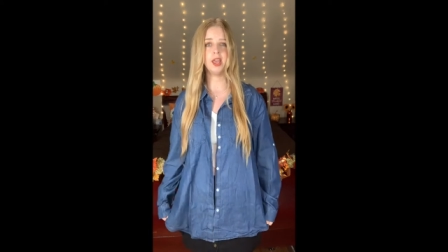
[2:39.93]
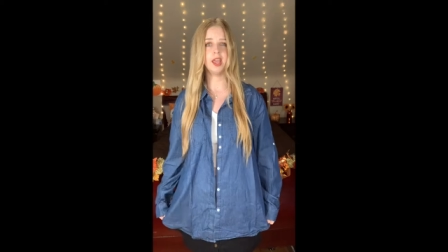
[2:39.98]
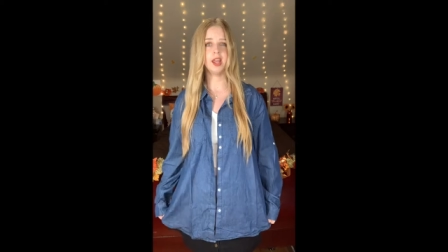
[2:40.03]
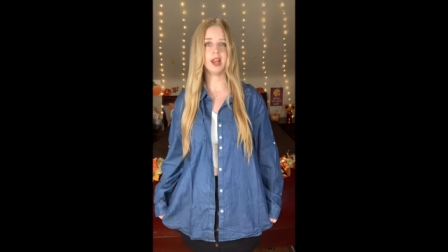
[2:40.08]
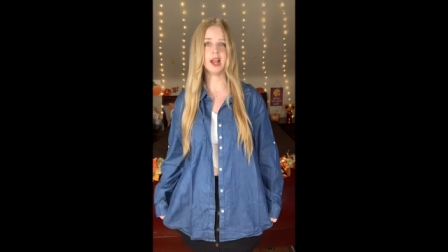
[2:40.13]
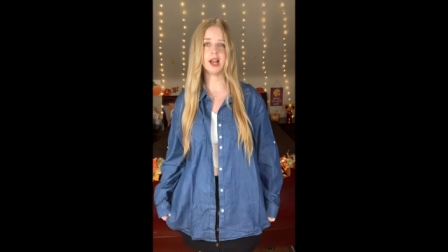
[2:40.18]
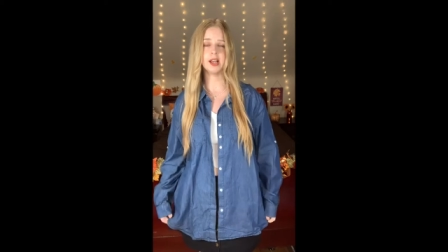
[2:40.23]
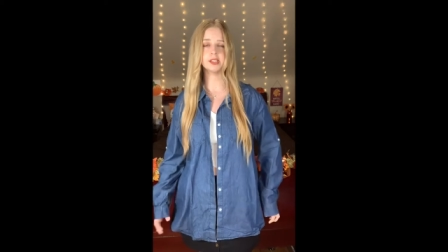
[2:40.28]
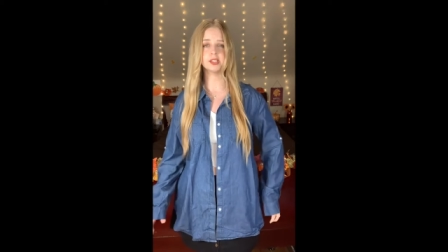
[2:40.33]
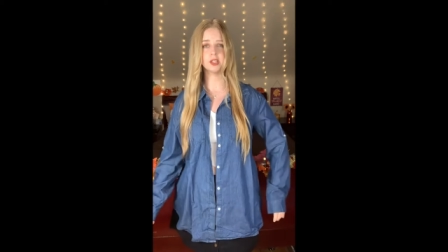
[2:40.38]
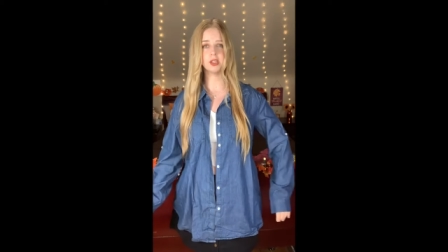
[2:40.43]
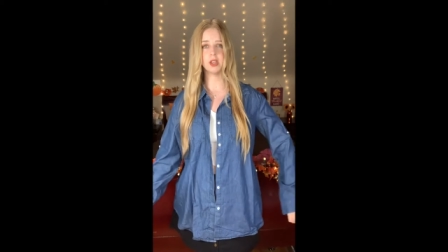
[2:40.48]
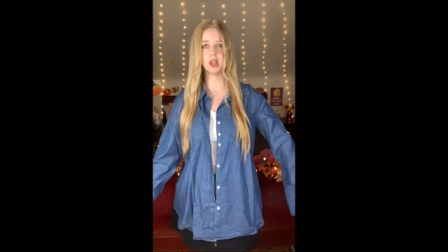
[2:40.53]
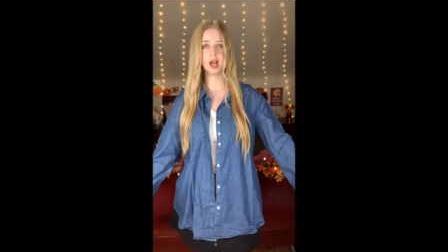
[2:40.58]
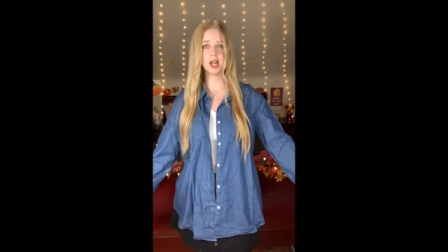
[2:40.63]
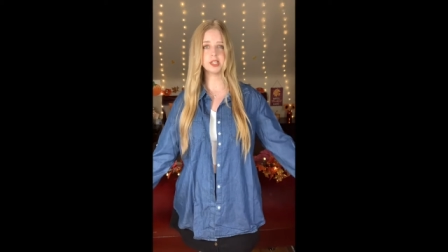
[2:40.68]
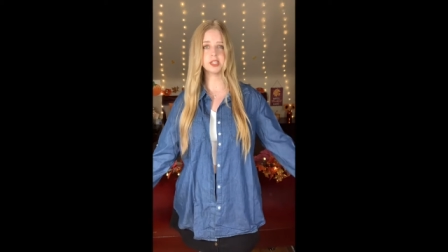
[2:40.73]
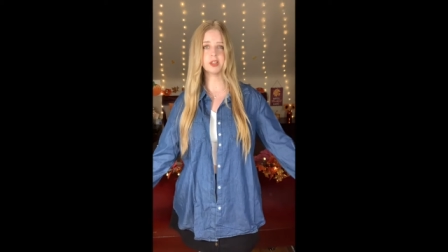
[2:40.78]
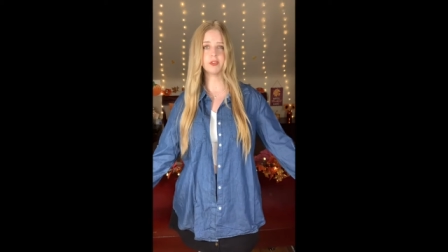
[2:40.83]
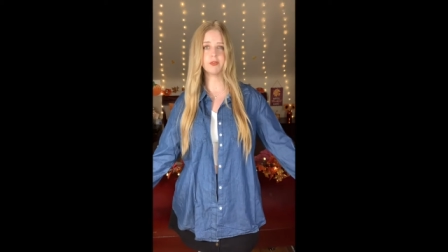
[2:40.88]
It has
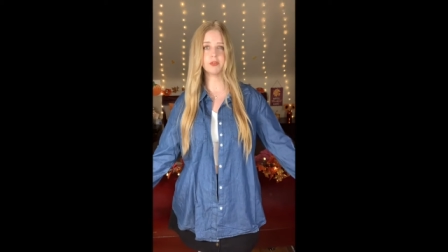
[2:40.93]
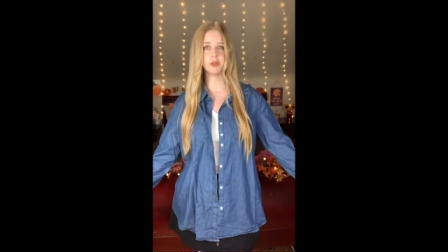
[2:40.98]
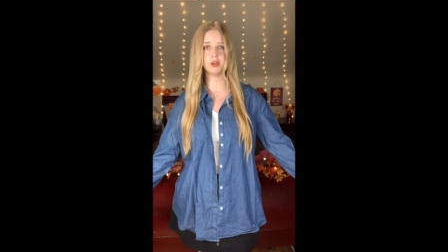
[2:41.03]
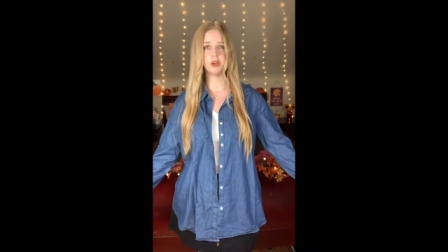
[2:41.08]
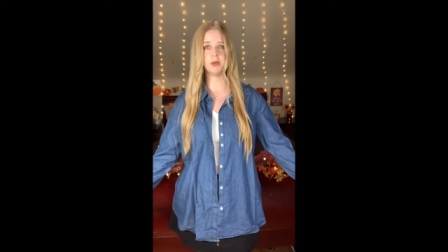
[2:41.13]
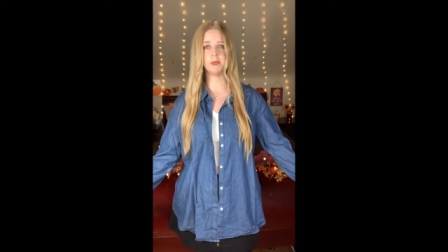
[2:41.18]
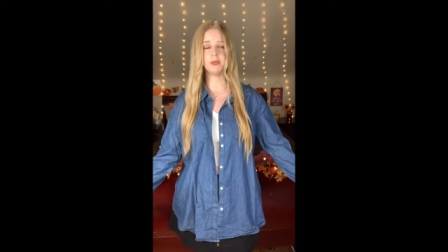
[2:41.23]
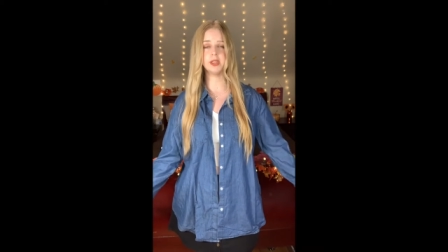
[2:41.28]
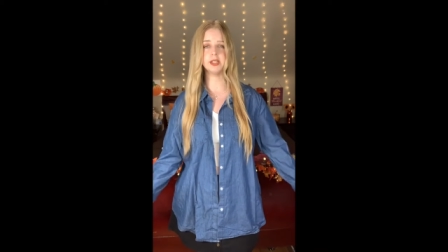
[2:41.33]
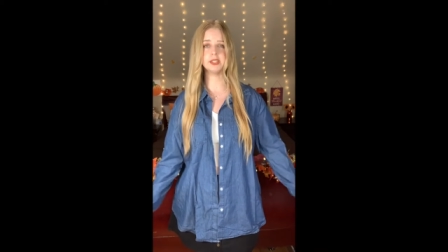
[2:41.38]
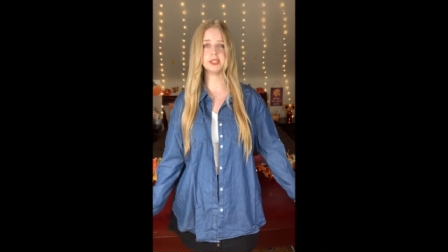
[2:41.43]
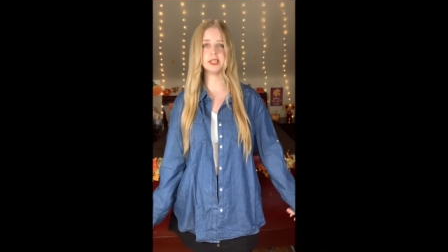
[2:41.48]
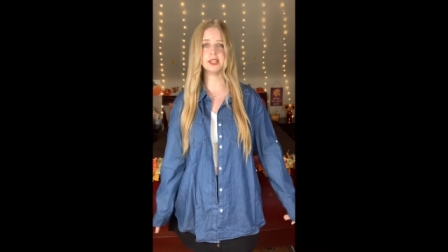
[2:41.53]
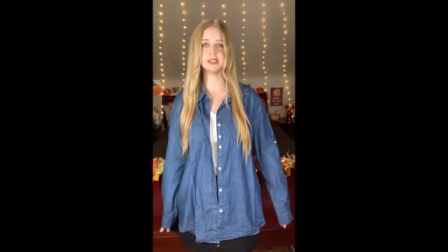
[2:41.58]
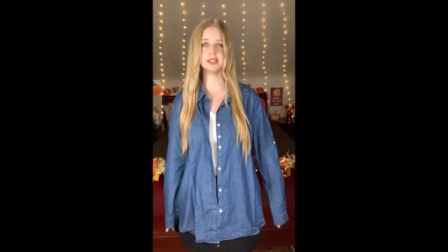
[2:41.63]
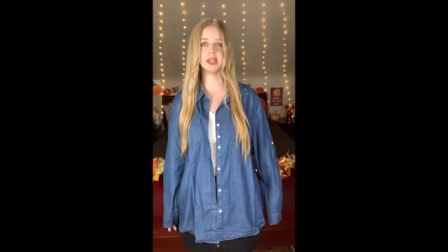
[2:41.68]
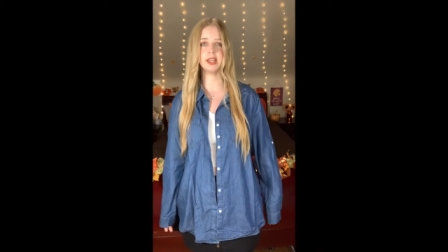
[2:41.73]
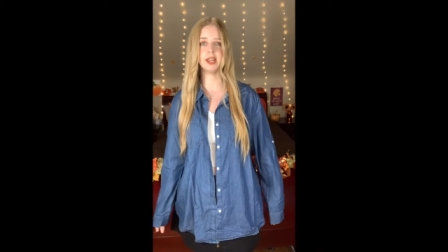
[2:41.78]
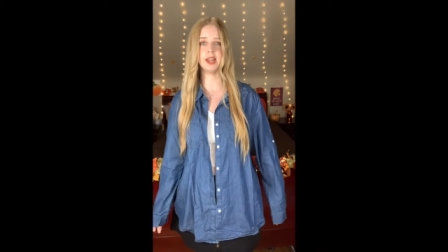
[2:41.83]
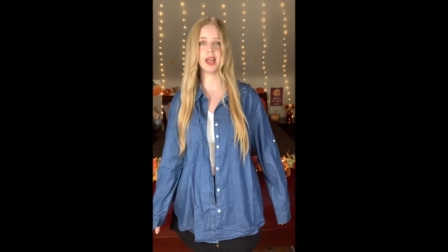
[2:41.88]
lots of room. This
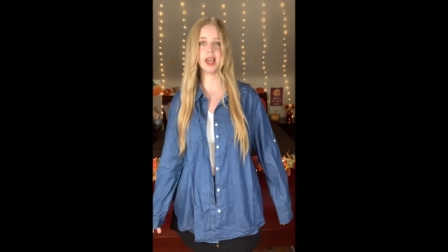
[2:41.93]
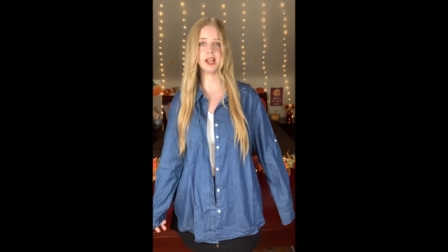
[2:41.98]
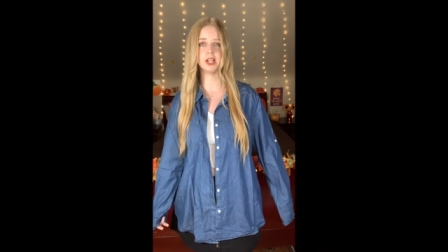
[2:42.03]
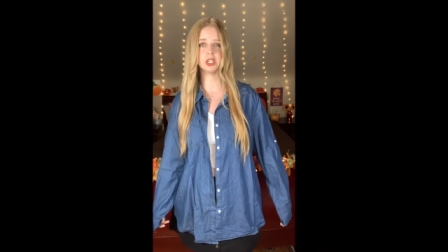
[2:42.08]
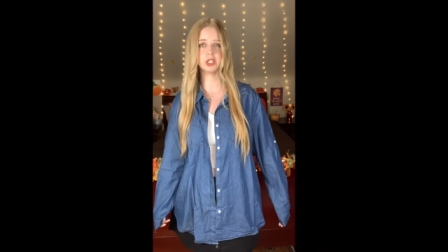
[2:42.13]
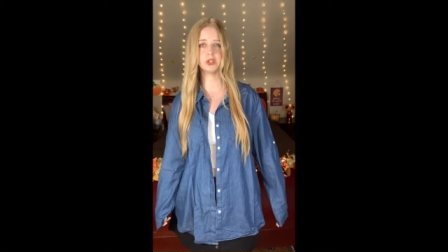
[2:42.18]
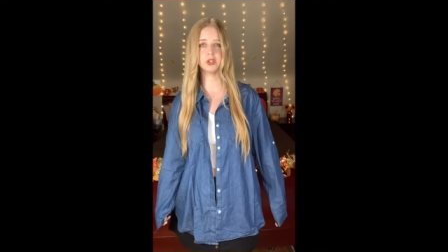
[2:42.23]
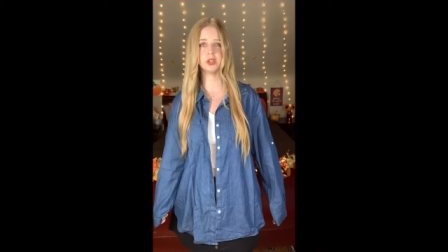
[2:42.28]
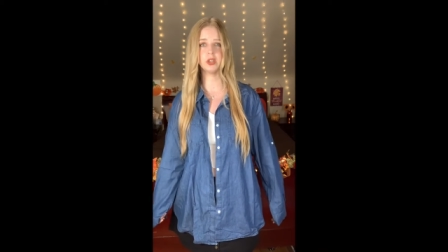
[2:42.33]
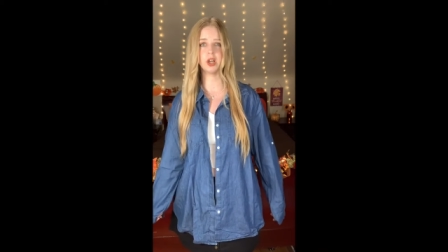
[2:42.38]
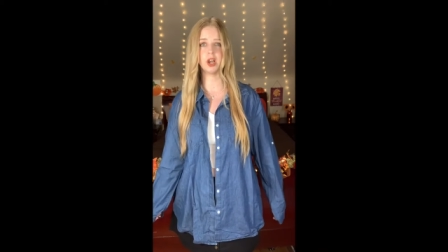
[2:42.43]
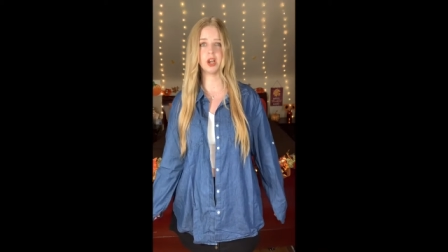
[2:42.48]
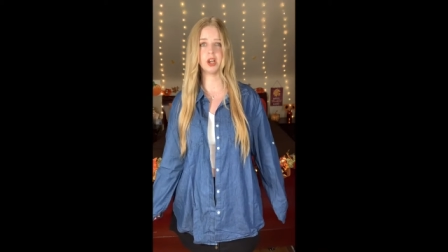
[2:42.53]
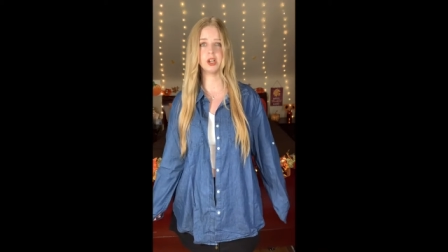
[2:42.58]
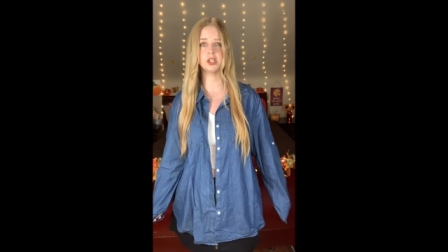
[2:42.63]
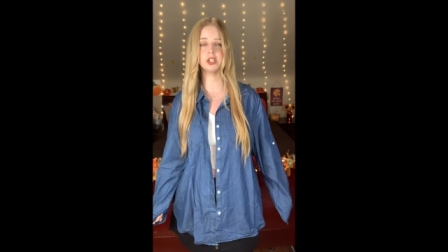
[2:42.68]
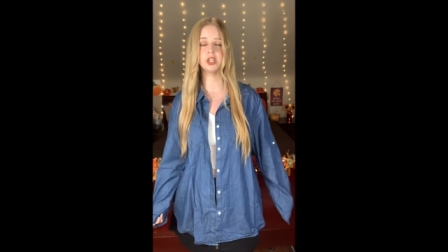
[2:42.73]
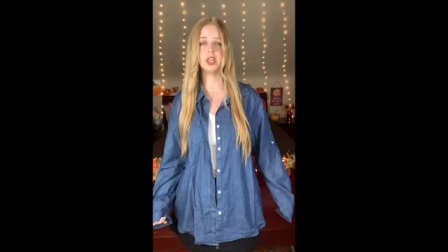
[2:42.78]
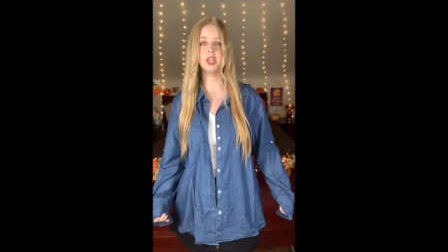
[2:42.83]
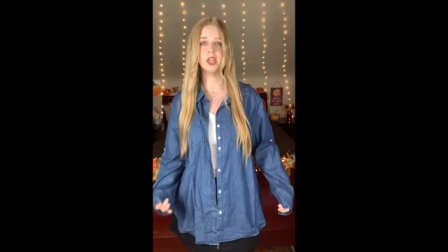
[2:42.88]
isn't an extra
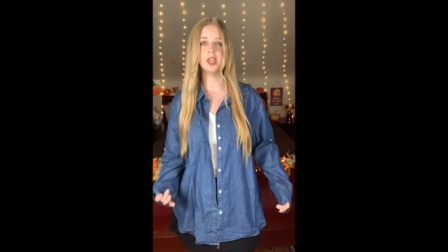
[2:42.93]
large.